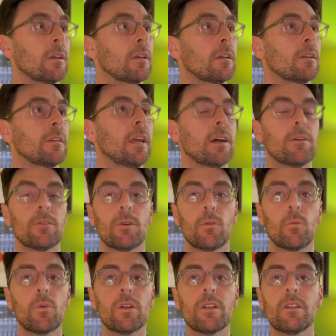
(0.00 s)
Now,
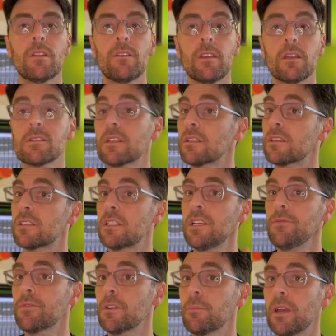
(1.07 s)
one of the things that's
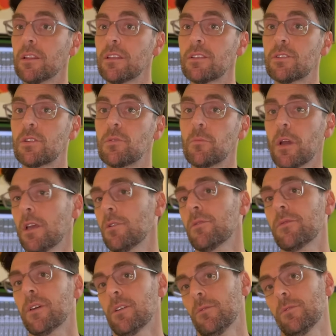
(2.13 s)
different about these two
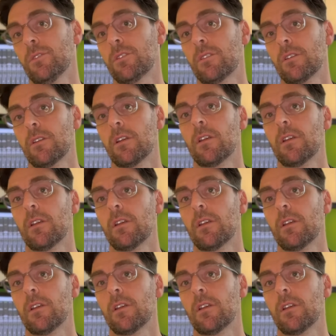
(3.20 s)
microphones,